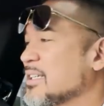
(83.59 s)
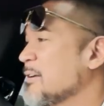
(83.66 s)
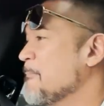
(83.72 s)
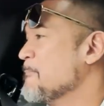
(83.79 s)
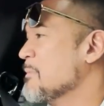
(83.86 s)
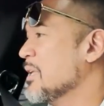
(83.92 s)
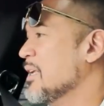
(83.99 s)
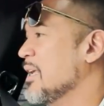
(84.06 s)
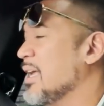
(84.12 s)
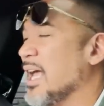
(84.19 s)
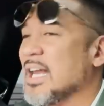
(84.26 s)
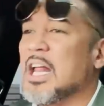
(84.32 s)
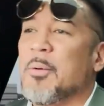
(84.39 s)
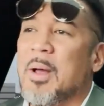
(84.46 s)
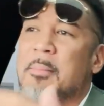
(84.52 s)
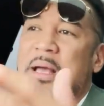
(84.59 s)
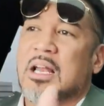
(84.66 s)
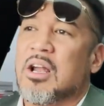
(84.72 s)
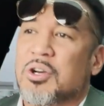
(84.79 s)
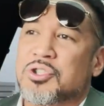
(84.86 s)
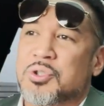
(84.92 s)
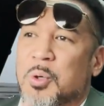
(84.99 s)
And anyway, make a
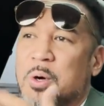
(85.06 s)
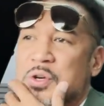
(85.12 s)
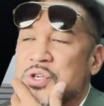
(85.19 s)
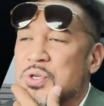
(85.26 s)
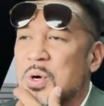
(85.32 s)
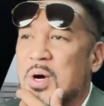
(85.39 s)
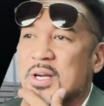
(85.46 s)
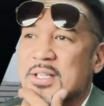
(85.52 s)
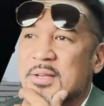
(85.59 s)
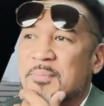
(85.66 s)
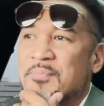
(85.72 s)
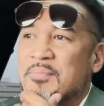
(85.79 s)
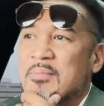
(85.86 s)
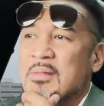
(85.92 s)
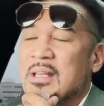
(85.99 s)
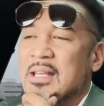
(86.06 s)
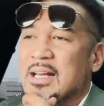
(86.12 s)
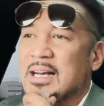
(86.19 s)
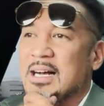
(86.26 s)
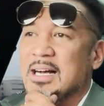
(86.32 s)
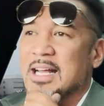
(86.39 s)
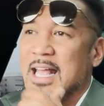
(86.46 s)
long story short,
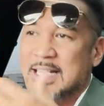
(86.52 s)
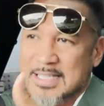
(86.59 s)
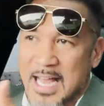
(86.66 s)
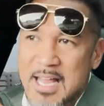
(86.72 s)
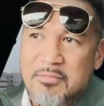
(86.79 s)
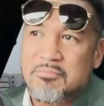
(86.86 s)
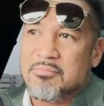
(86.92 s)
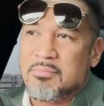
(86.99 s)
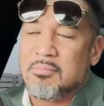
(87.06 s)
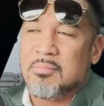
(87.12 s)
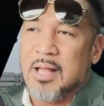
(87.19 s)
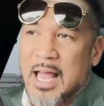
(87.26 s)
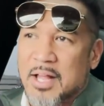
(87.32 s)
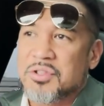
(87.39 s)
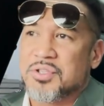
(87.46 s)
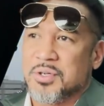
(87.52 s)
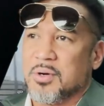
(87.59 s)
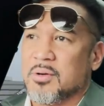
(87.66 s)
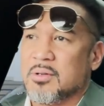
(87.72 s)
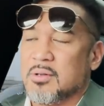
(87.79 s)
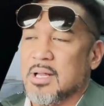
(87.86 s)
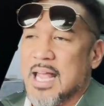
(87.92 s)
as I
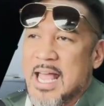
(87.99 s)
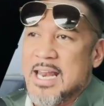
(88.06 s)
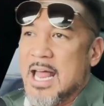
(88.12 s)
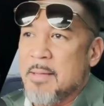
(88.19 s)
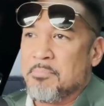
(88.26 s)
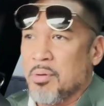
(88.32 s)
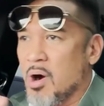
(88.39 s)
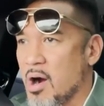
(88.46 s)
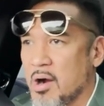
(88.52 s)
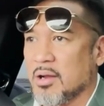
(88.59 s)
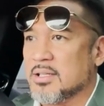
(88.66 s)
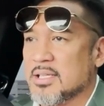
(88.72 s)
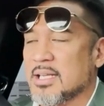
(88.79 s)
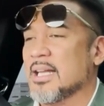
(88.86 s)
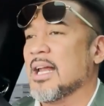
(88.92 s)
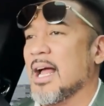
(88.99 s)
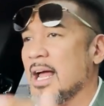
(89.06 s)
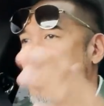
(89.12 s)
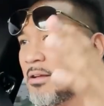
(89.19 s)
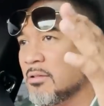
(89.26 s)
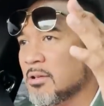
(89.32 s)
entered and I parked and I